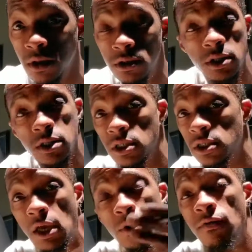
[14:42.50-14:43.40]
Just
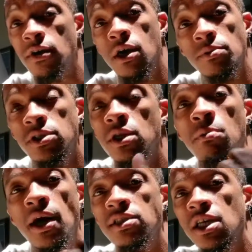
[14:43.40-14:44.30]
say whatever comes to your
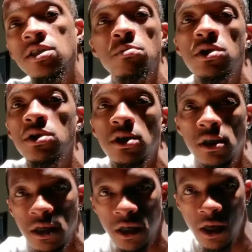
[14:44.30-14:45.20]
mind. Say something
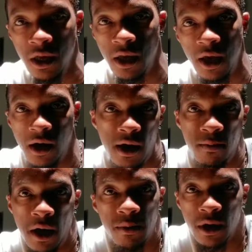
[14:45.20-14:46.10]
silly. I
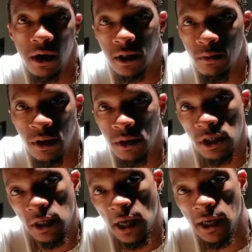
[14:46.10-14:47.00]
might be ugly, but at
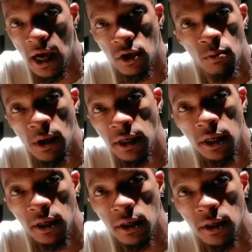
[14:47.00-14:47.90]
least I ain't got no
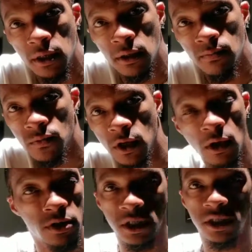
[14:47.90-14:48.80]
money.
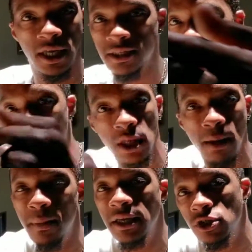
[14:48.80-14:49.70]
Just say something
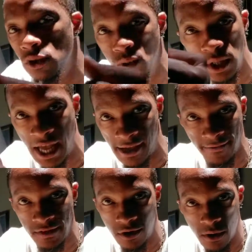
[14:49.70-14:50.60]
that makes you laugh
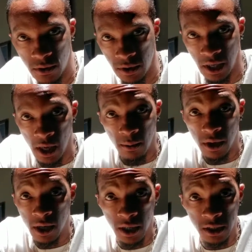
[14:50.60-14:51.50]
internally,
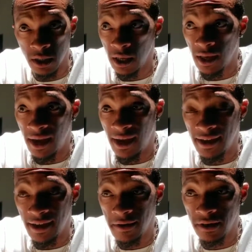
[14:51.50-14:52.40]
because I
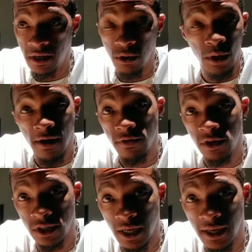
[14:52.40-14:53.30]
guarantee you, after you
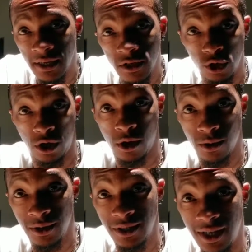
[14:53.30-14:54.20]
say it, you
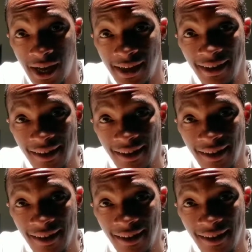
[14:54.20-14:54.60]
chuckle inside.